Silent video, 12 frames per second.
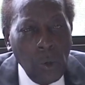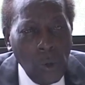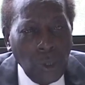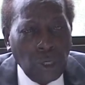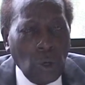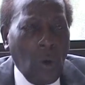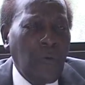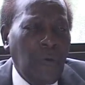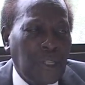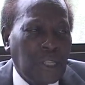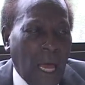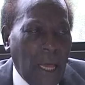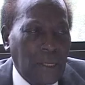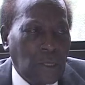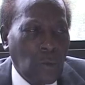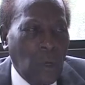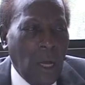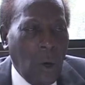whose
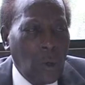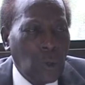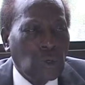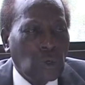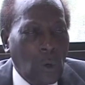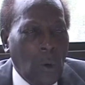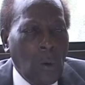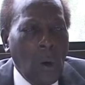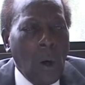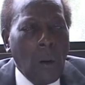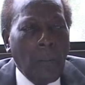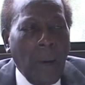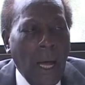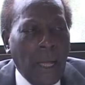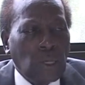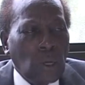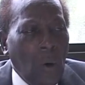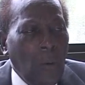officers were also
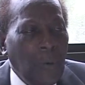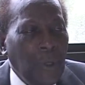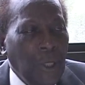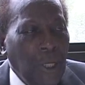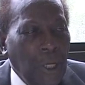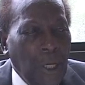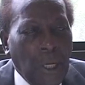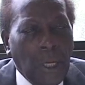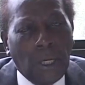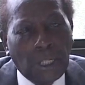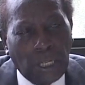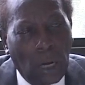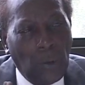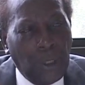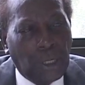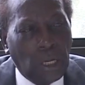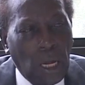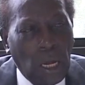part of the, shall we
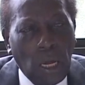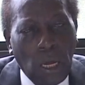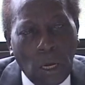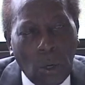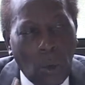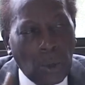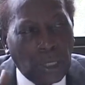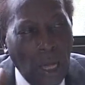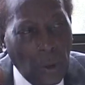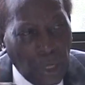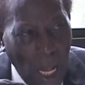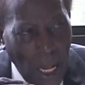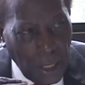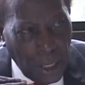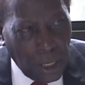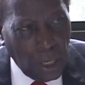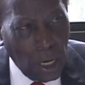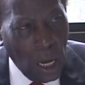say,
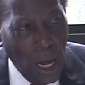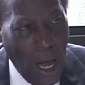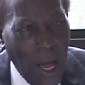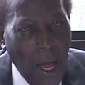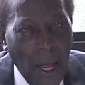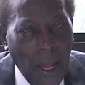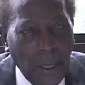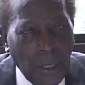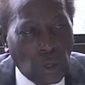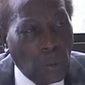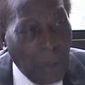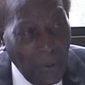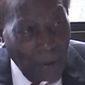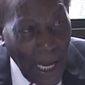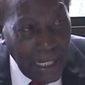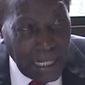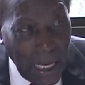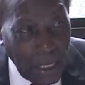consultants and
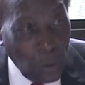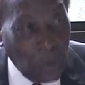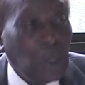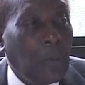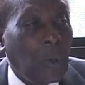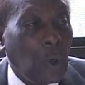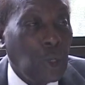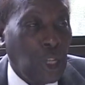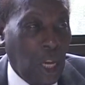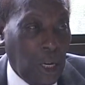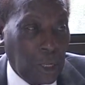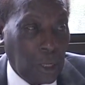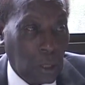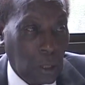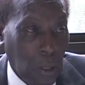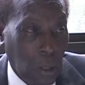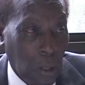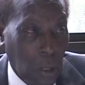supervisors of the project,
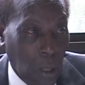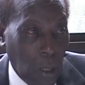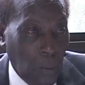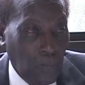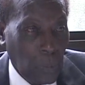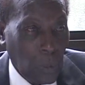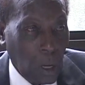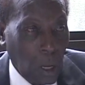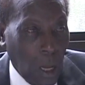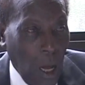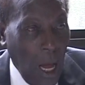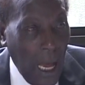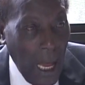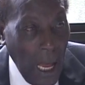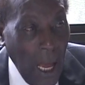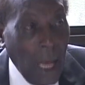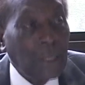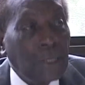
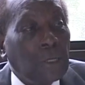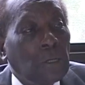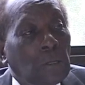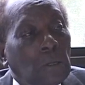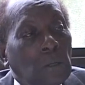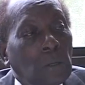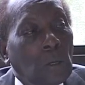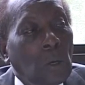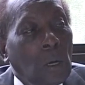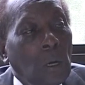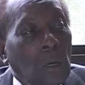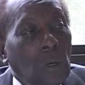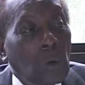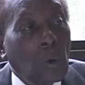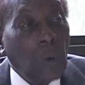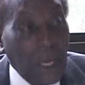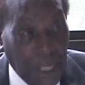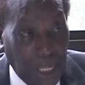has
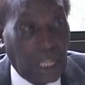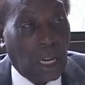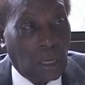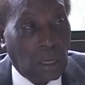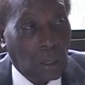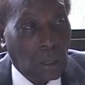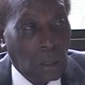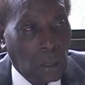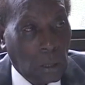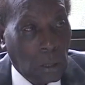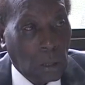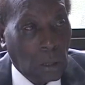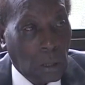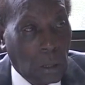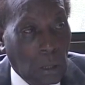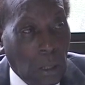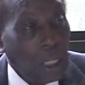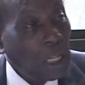requested
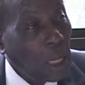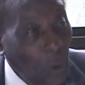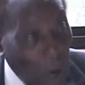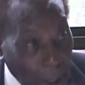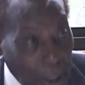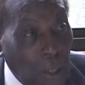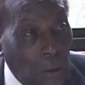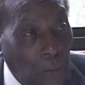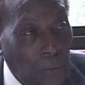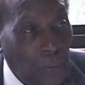that they want